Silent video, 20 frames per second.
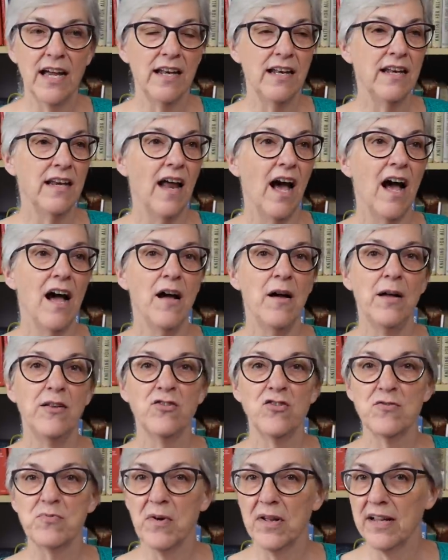And I
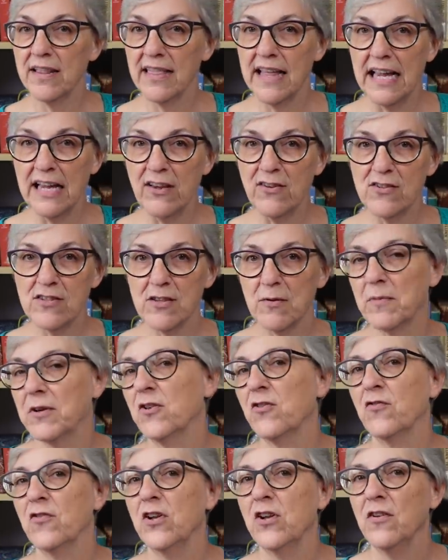just want to thank you so
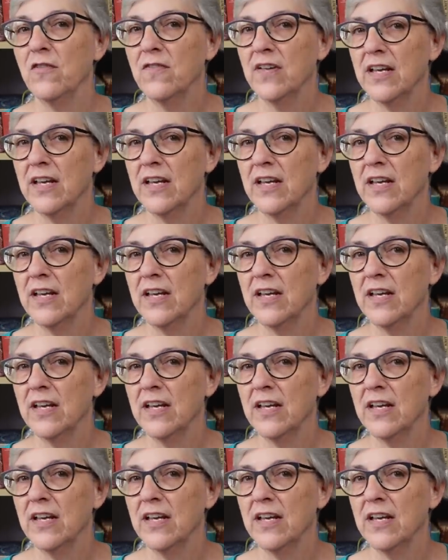much for your